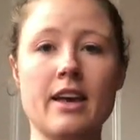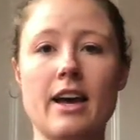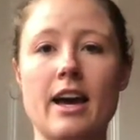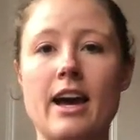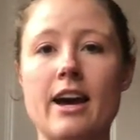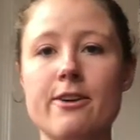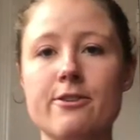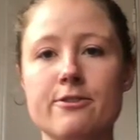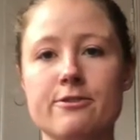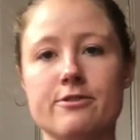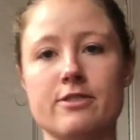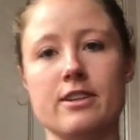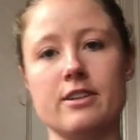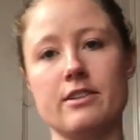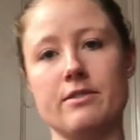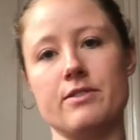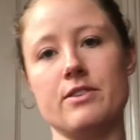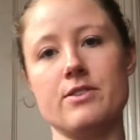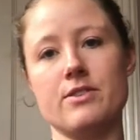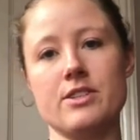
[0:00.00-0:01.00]
out in front
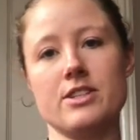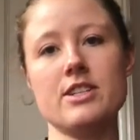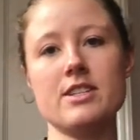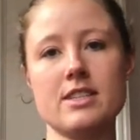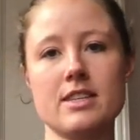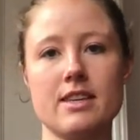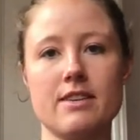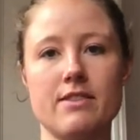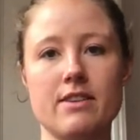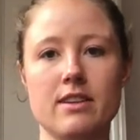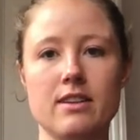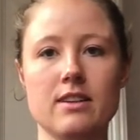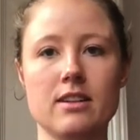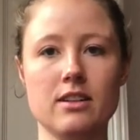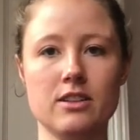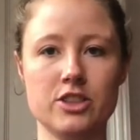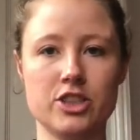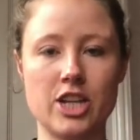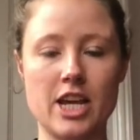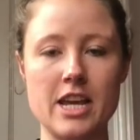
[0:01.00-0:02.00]
of you and just give it a little
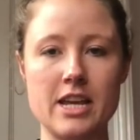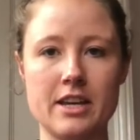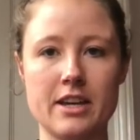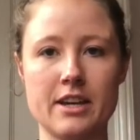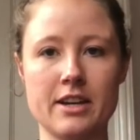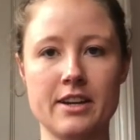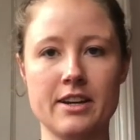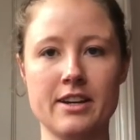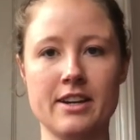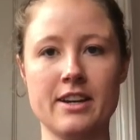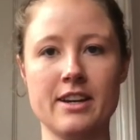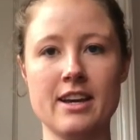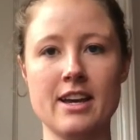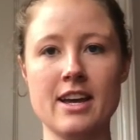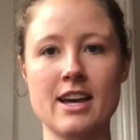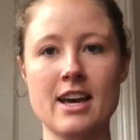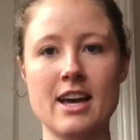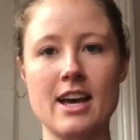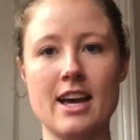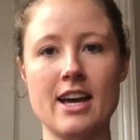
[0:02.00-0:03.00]
shake
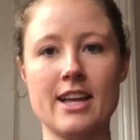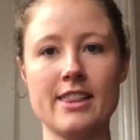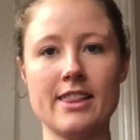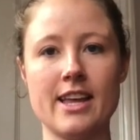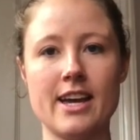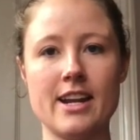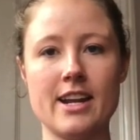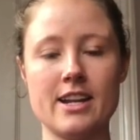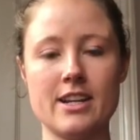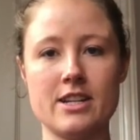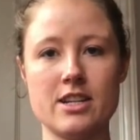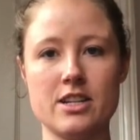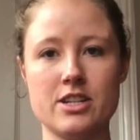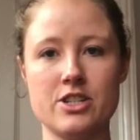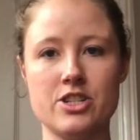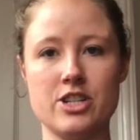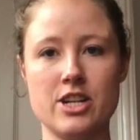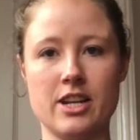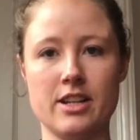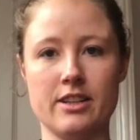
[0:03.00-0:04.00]
and let it
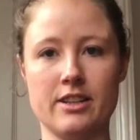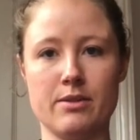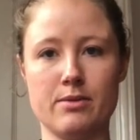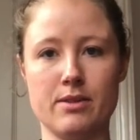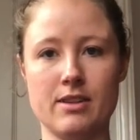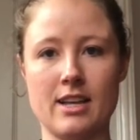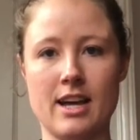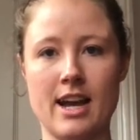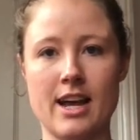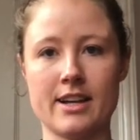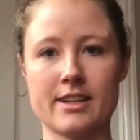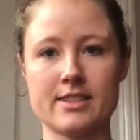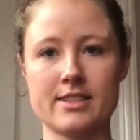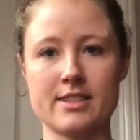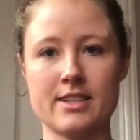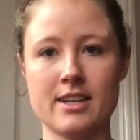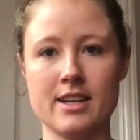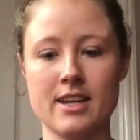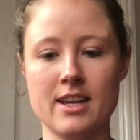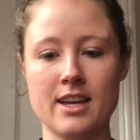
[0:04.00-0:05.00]
gently
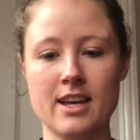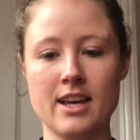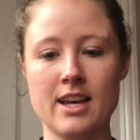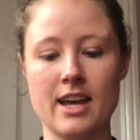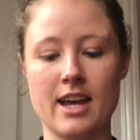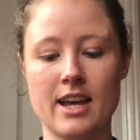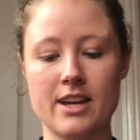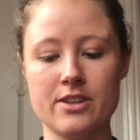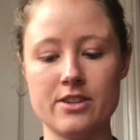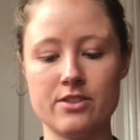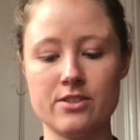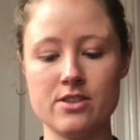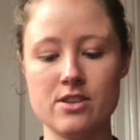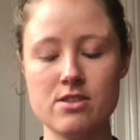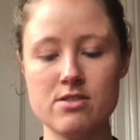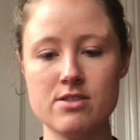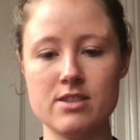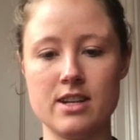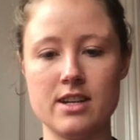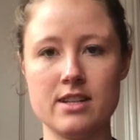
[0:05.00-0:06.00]
relax. And you'll
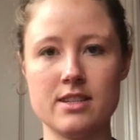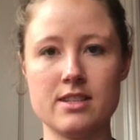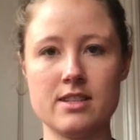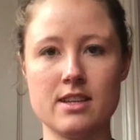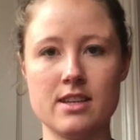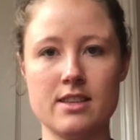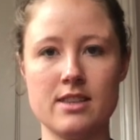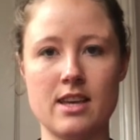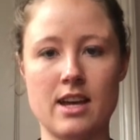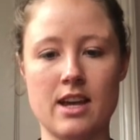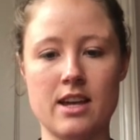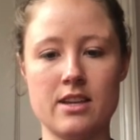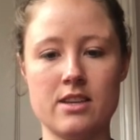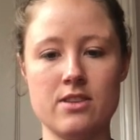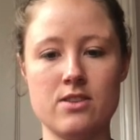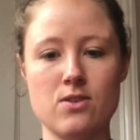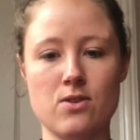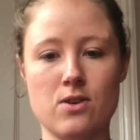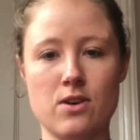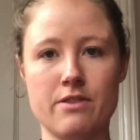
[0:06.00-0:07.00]
notice that
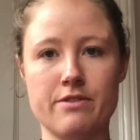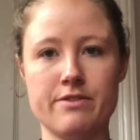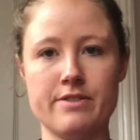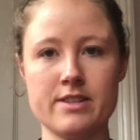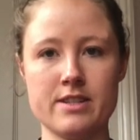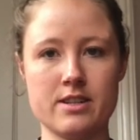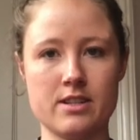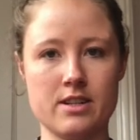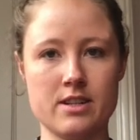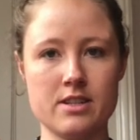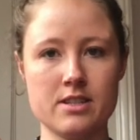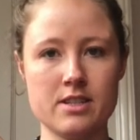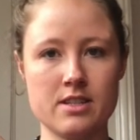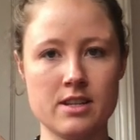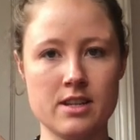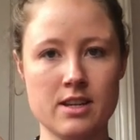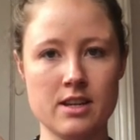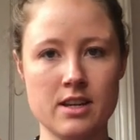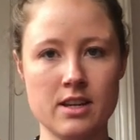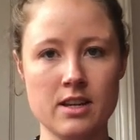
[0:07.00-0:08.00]
your fingers
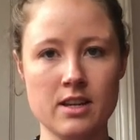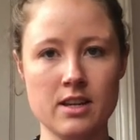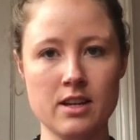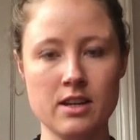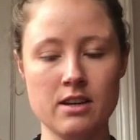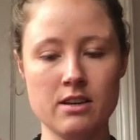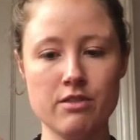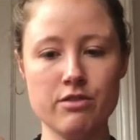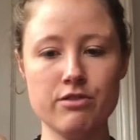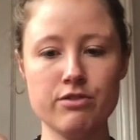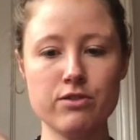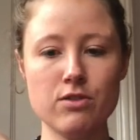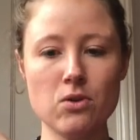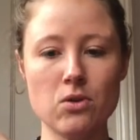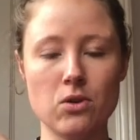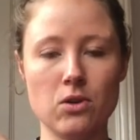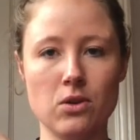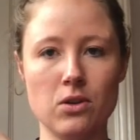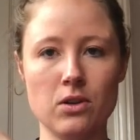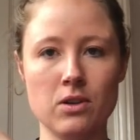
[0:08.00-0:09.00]

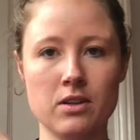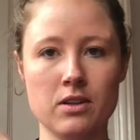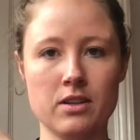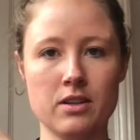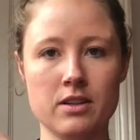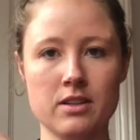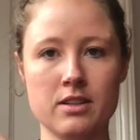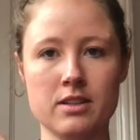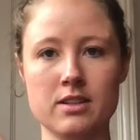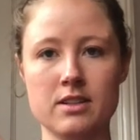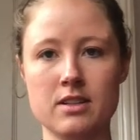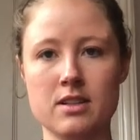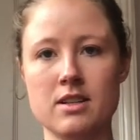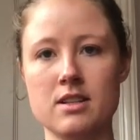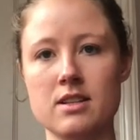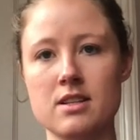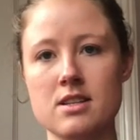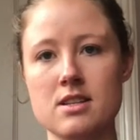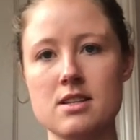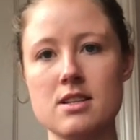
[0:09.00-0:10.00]
fall
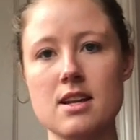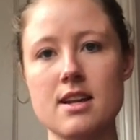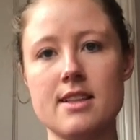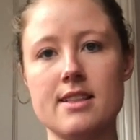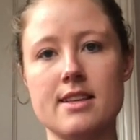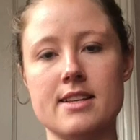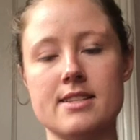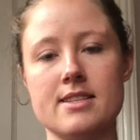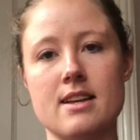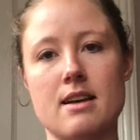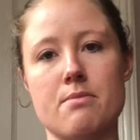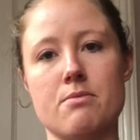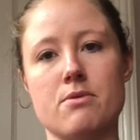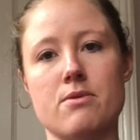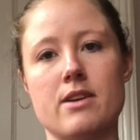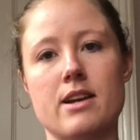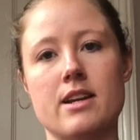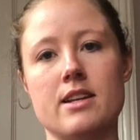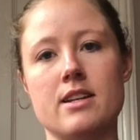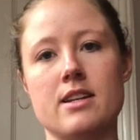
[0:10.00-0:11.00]
slightly
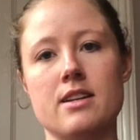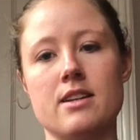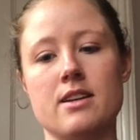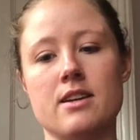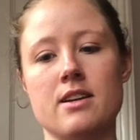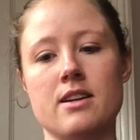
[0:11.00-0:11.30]
separated